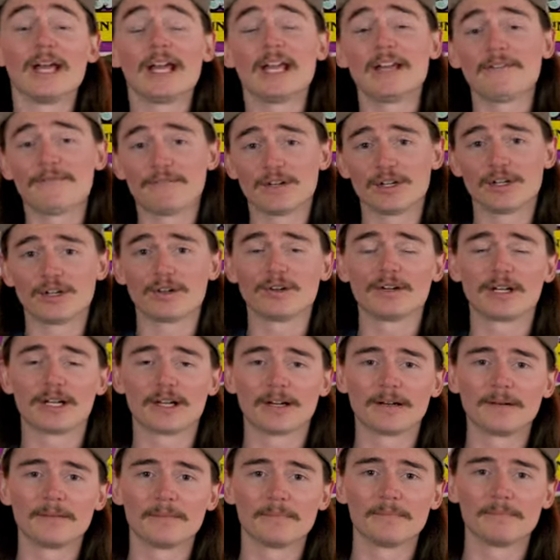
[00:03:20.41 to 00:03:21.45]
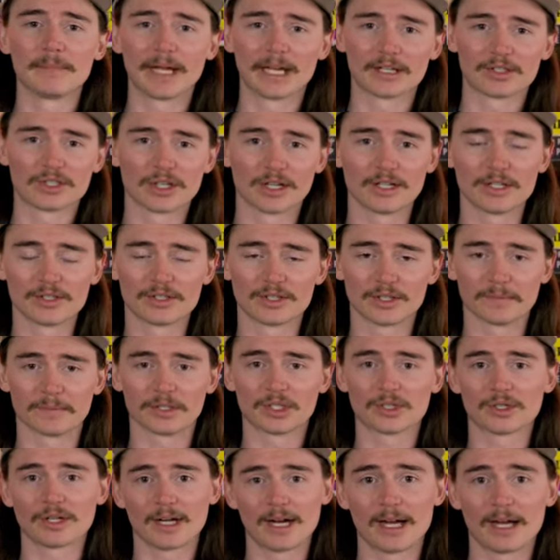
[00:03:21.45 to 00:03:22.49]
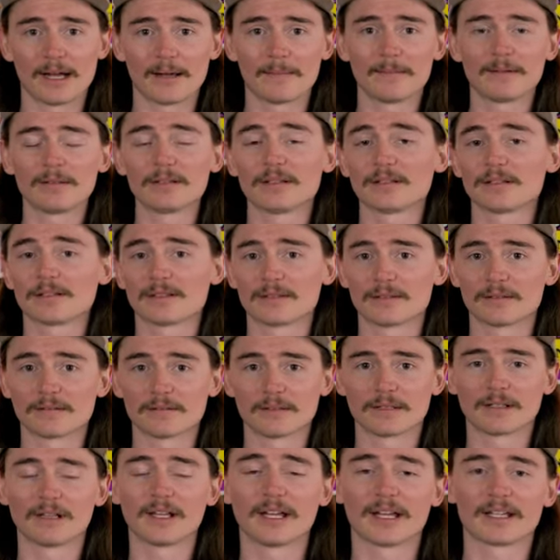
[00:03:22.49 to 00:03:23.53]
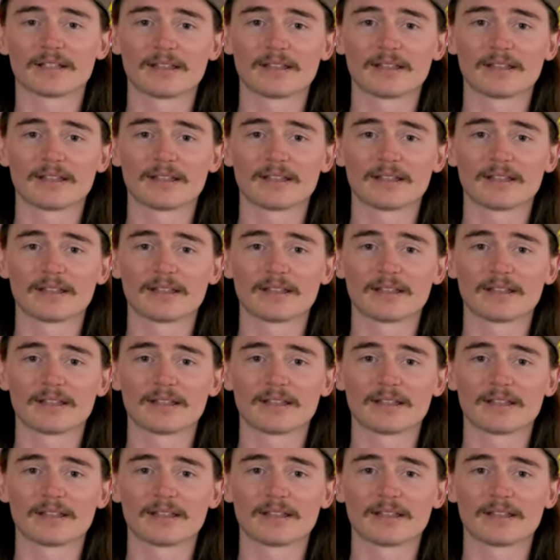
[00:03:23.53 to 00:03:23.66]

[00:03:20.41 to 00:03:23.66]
If you're new here, make sure you subscribe, click